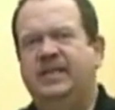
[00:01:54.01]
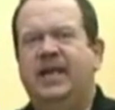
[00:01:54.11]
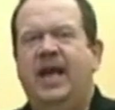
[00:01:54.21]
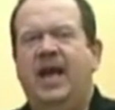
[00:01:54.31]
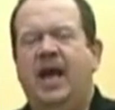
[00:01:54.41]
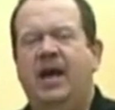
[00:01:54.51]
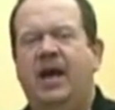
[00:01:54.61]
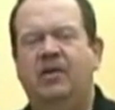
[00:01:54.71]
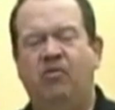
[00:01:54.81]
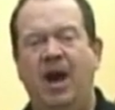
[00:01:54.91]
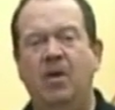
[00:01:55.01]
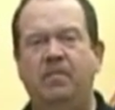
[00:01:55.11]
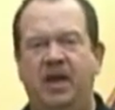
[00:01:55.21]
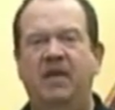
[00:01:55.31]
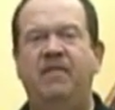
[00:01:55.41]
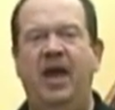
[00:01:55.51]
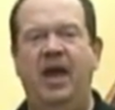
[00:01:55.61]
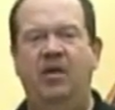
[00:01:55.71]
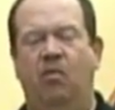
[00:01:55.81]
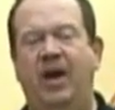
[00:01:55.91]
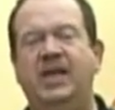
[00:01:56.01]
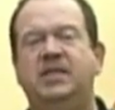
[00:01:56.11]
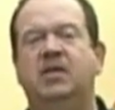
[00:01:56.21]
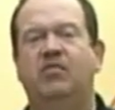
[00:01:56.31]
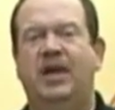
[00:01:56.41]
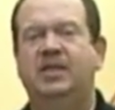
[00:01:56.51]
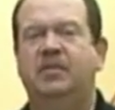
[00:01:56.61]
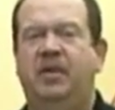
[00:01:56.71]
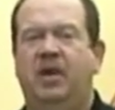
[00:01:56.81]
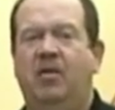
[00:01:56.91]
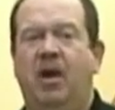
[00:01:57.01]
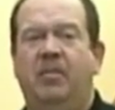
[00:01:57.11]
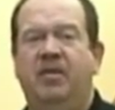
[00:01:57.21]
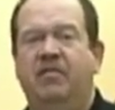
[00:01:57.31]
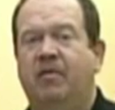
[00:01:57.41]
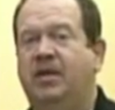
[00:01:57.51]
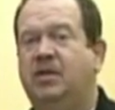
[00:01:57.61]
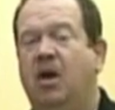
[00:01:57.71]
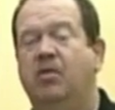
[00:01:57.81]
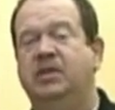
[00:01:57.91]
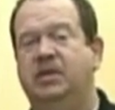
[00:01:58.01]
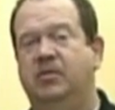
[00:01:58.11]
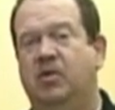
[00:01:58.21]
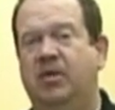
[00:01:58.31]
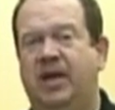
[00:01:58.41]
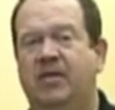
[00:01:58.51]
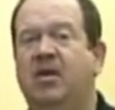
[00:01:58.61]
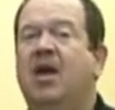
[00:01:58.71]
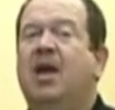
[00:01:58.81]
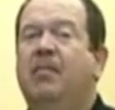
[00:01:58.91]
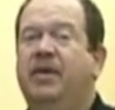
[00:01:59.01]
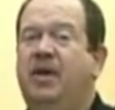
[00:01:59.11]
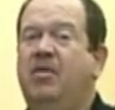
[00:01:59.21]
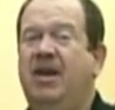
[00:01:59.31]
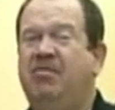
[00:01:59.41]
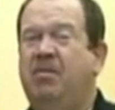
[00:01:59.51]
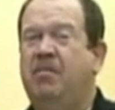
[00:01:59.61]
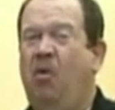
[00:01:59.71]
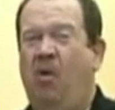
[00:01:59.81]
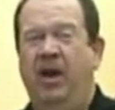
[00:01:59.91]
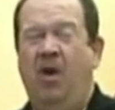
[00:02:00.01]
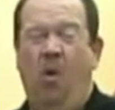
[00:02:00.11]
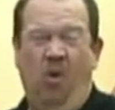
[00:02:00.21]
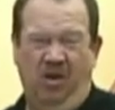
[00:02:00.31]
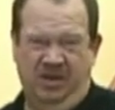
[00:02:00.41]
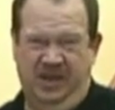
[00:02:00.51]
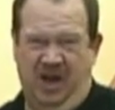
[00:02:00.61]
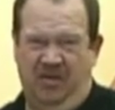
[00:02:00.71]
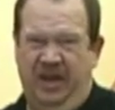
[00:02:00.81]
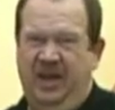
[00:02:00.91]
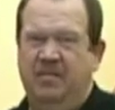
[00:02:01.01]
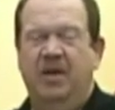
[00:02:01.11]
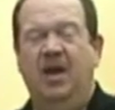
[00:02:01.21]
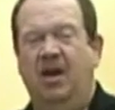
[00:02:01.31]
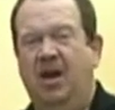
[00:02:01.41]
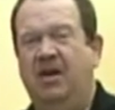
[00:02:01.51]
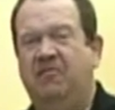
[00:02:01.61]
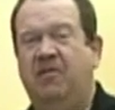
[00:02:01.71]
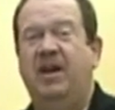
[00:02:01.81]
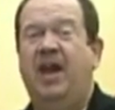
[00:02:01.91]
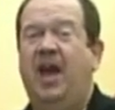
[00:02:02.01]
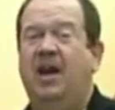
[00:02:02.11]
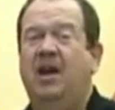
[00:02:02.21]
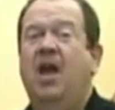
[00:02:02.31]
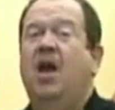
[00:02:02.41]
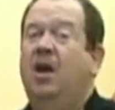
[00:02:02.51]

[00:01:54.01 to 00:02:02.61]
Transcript: is a ground beef and rice recipe. Ground beef and rice always seem to go together, but they don't have to be boring or dull. They can be a lot of fun and